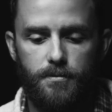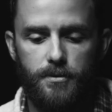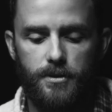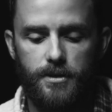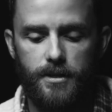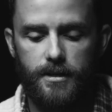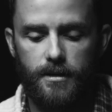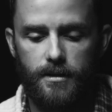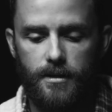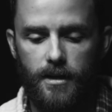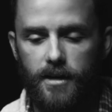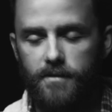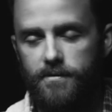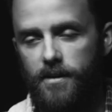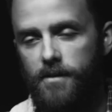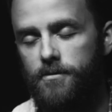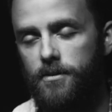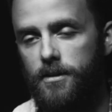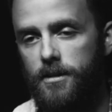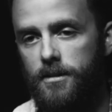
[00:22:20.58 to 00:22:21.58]
put a lot of
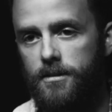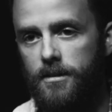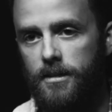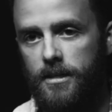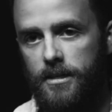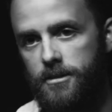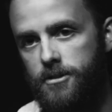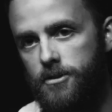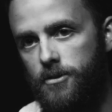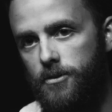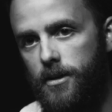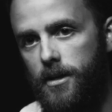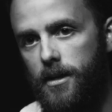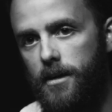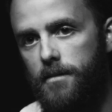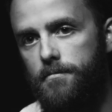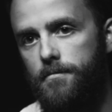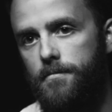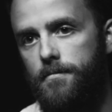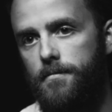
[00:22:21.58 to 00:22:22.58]
effort into the
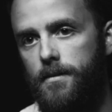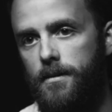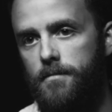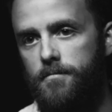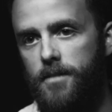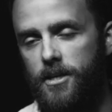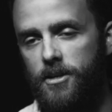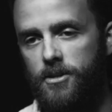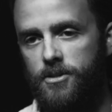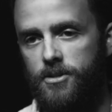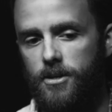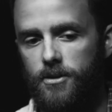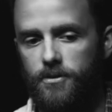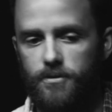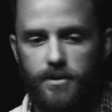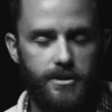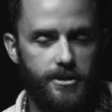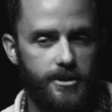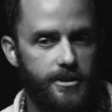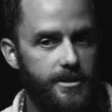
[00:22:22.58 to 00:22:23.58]
Instagram and making sure our
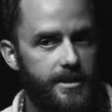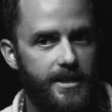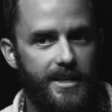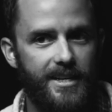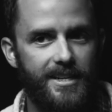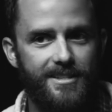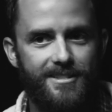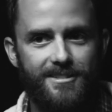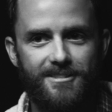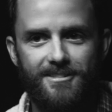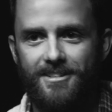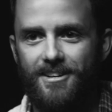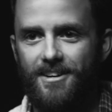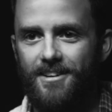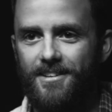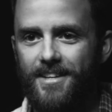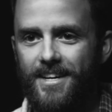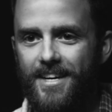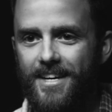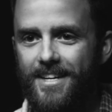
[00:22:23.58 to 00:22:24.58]
grid looked nice and
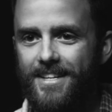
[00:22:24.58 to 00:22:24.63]
all that.